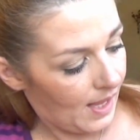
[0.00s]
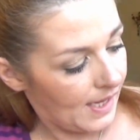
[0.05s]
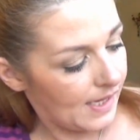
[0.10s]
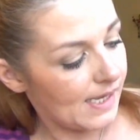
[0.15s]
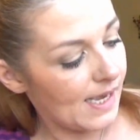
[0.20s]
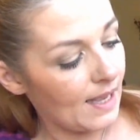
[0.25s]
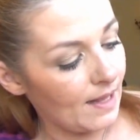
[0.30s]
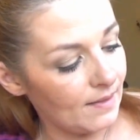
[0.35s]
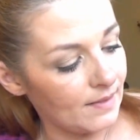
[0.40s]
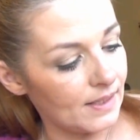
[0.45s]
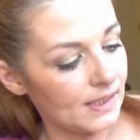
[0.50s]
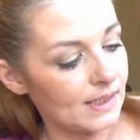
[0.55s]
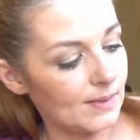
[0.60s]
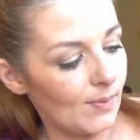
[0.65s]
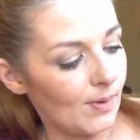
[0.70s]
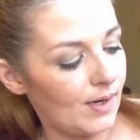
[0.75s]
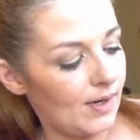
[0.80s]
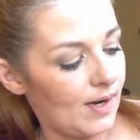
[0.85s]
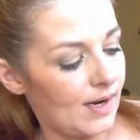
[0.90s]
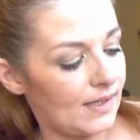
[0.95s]
He ate this
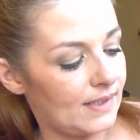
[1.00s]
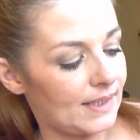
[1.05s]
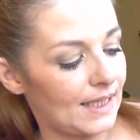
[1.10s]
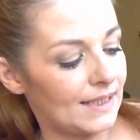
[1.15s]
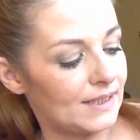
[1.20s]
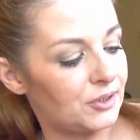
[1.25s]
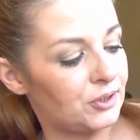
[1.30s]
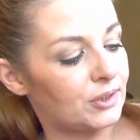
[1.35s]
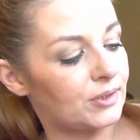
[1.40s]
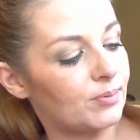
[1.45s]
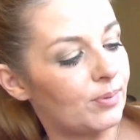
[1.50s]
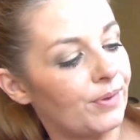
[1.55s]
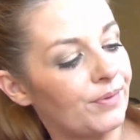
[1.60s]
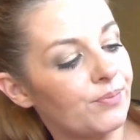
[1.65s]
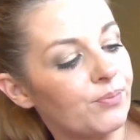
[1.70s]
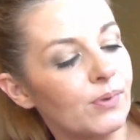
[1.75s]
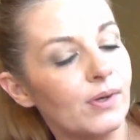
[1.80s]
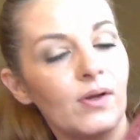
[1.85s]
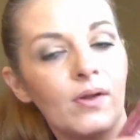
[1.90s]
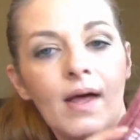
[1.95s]
one. It says just
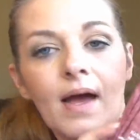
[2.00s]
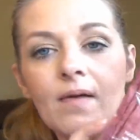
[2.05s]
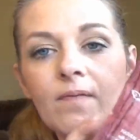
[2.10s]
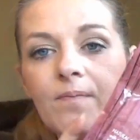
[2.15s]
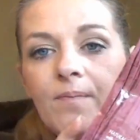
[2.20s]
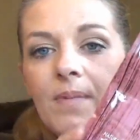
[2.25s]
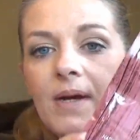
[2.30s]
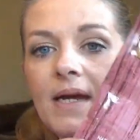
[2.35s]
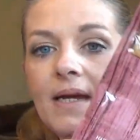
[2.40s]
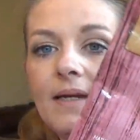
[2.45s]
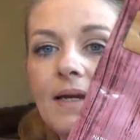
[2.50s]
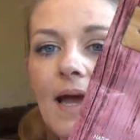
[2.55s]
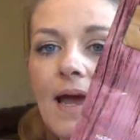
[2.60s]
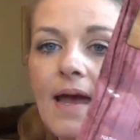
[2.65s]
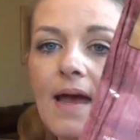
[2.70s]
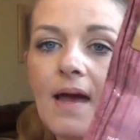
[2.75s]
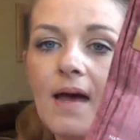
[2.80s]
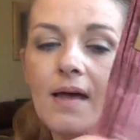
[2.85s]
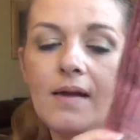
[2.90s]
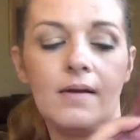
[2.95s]
with real life meat
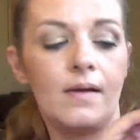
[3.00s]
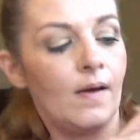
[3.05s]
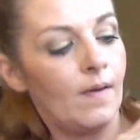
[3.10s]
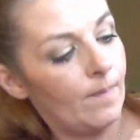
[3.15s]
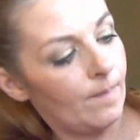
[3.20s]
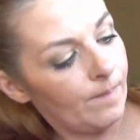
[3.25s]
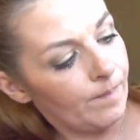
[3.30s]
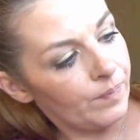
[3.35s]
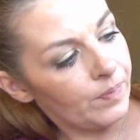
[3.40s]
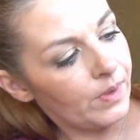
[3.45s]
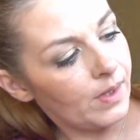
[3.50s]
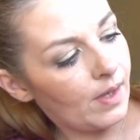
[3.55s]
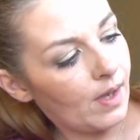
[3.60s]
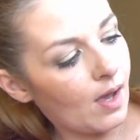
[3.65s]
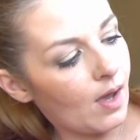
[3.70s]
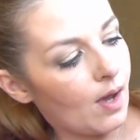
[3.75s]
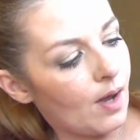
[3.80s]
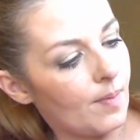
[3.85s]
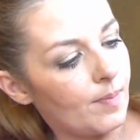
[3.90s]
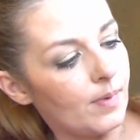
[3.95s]
and
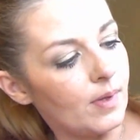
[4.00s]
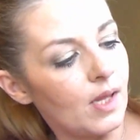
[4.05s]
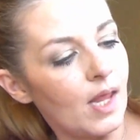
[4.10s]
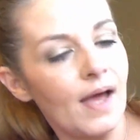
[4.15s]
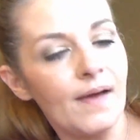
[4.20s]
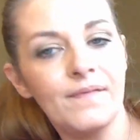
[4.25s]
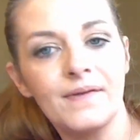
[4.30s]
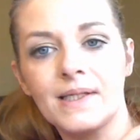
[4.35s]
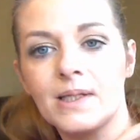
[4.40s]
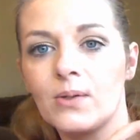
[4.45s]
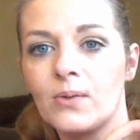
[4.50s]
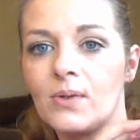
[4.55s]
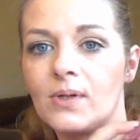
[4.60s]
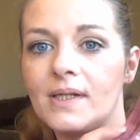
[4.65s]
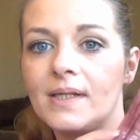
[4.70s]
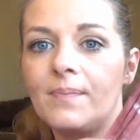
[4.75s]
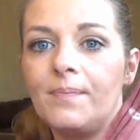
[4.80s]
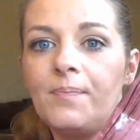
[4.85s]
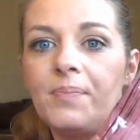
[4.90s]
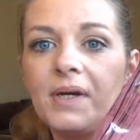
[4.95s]
um, life
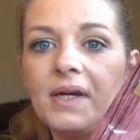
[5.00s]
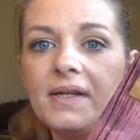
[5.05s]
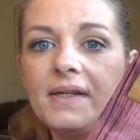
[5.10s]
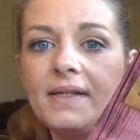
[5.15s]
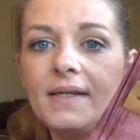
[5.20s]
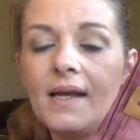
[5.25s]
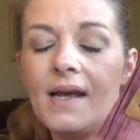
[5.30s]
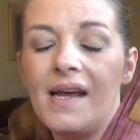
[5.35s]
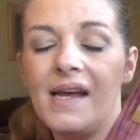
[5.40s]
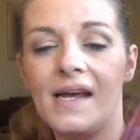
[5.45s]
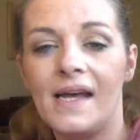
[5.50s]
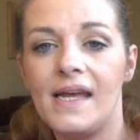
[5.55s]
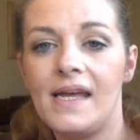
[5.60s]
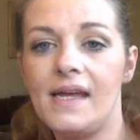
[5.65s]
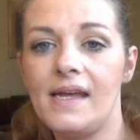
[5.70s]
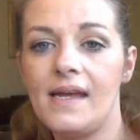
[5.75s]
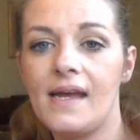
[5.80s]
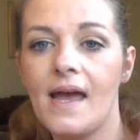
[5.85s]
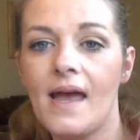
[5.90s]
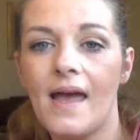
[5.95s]
source bits.
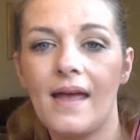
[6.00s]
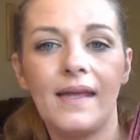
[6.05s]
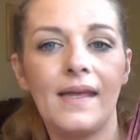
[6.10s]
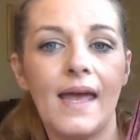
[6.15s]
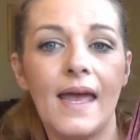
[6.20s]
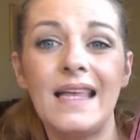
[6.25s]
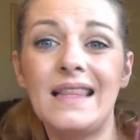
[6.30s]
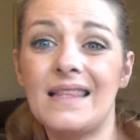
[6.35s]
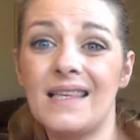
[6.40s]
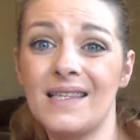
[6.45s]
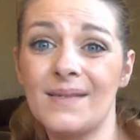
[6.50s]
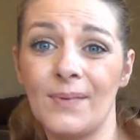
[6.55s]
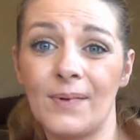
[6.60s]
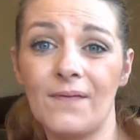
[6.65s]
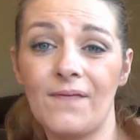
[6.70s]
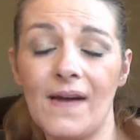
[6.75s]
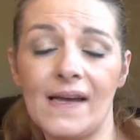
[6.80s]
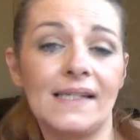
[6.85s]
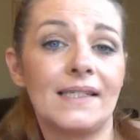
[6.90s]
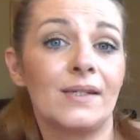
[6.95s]
He he ate this
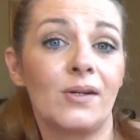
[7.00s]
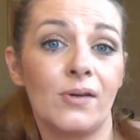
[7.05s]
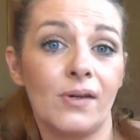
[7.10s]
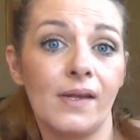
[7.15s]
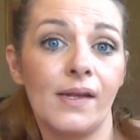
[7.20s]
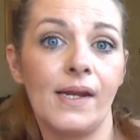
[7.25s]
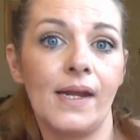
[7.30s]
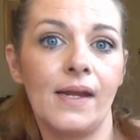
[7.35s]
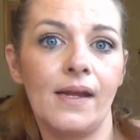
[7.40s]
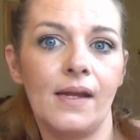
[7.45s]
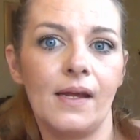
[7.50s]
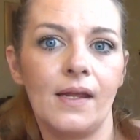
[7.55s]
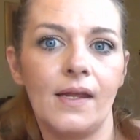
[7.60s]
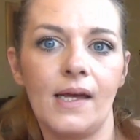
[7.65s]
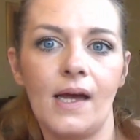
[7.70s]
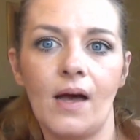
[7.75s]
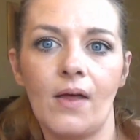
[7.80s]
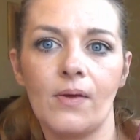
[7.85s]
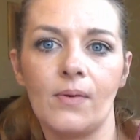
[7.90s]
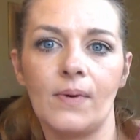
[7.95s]
one faster than any of
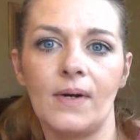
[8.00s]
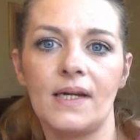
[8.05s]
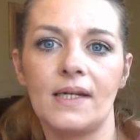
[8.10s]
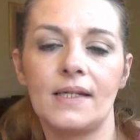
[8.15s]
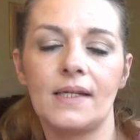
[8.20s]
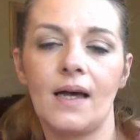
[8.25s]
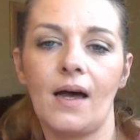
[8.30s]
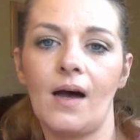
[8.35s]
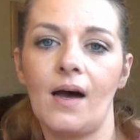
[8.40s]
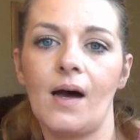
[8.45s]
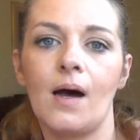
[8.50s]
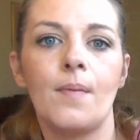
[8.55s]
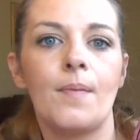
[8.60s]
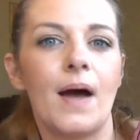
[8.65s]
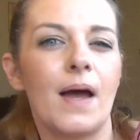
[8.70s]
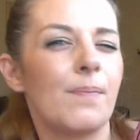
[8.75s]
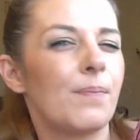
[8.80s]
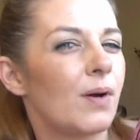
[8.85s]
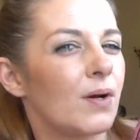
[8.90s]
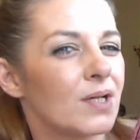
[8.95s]
the other ones. Um,
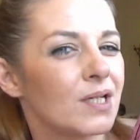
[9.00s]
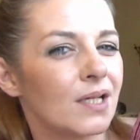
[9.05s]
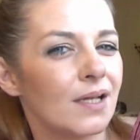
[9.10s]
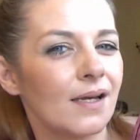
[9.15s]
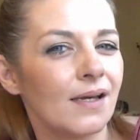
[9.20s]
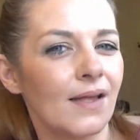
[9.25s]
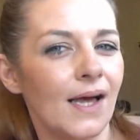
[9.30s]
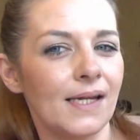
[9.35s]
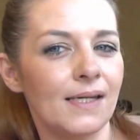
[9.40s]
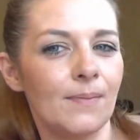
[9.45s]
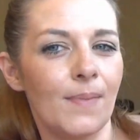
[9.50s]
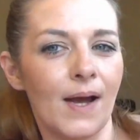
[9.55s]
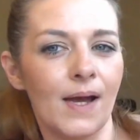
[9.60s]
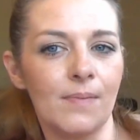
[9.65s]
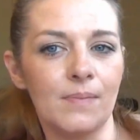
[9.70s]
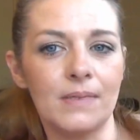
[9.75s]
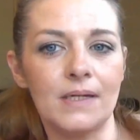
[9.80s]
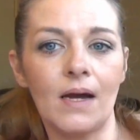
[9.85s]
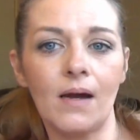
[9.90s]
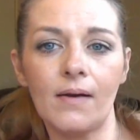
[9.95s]
I personally like to buy
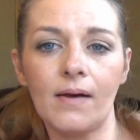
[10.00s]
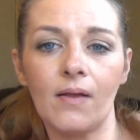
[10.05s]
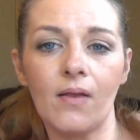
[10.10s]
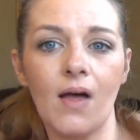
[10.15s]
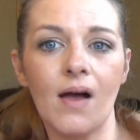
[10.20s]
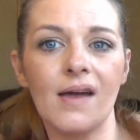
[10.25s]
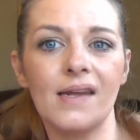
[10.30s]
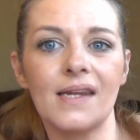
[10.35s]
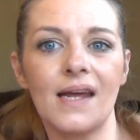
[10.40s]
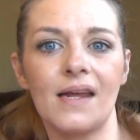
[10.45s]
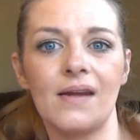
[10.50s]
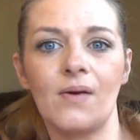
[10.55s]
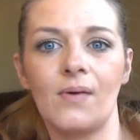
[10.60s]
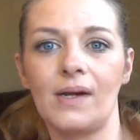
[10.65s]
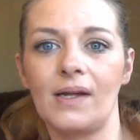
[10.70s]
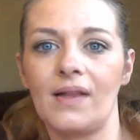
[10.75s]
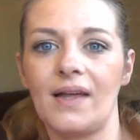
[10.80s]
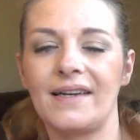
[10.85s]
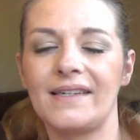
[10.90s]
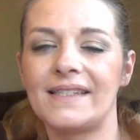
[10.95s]
him duck a lot. I know
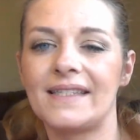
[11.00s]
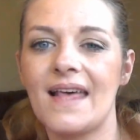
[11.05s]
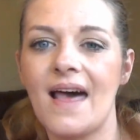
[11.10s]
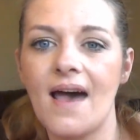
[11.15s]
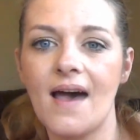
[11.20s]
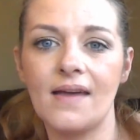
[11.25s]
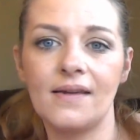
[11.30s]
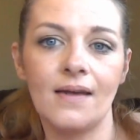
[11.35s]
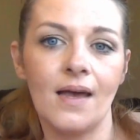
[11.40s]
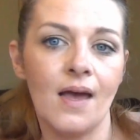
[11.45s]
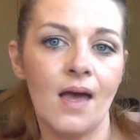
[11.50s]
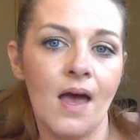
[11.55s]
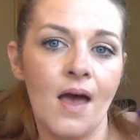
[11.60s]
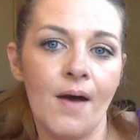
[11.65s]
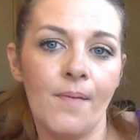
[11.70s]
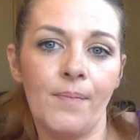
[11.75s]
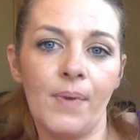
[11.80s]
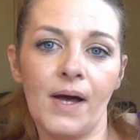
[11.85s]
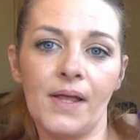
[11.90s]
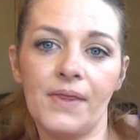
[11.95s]
he likes that,
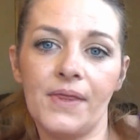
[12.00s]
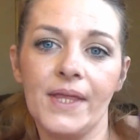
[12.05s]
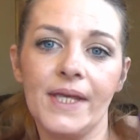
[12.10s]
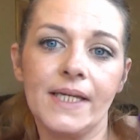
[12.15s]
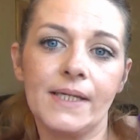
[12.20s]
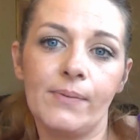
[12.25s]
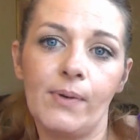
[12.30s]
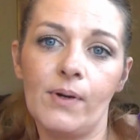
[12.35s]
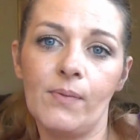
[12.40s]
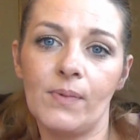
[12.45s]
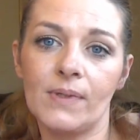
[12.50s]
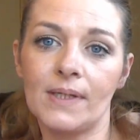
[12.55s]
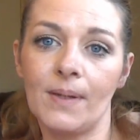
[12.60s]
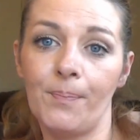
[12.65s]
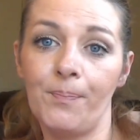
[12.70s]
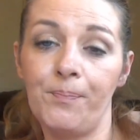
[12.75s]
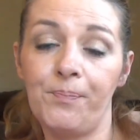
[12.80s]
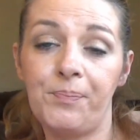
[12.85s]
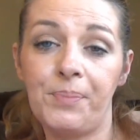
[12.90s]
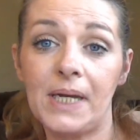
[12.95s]
but this one was a
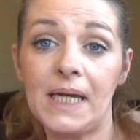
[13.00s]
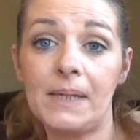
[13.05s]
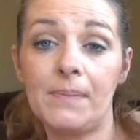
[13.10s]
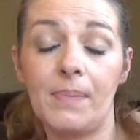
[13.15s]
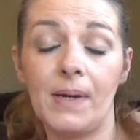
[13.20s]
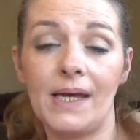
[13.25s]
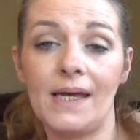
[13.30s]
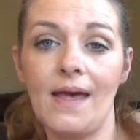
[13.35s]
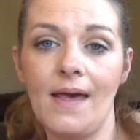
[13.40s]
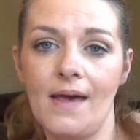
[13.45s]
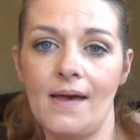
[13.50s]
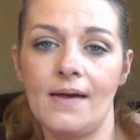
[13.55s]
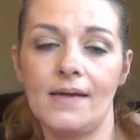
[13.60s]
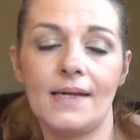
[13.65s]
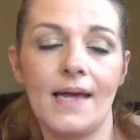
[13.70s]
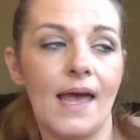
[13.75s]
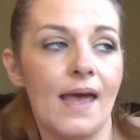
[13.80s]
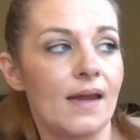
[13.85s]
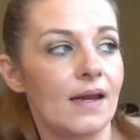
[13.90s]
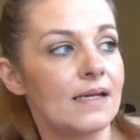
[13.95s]
big big hit,
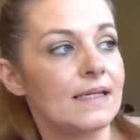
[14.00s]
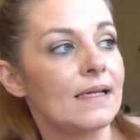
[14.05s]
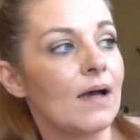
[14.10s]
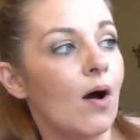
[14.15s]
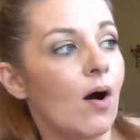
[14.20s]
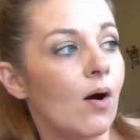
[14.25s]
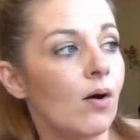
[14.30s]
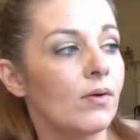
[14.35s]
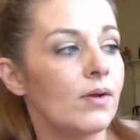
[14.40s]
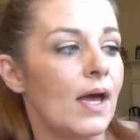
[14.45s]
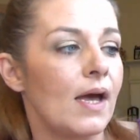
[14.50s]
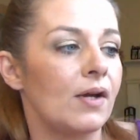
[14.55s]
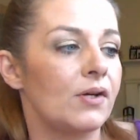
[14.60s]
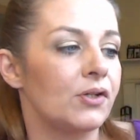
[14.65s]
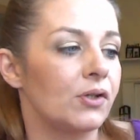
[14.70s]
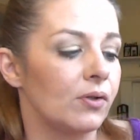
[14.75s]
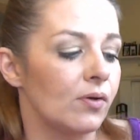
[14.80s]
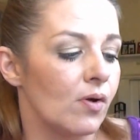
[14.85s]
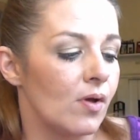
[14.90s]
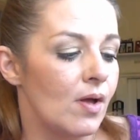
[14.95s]
and it's all
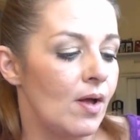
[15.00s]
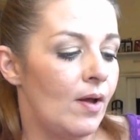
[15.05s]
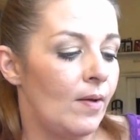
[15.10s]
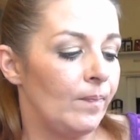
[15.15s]
natural.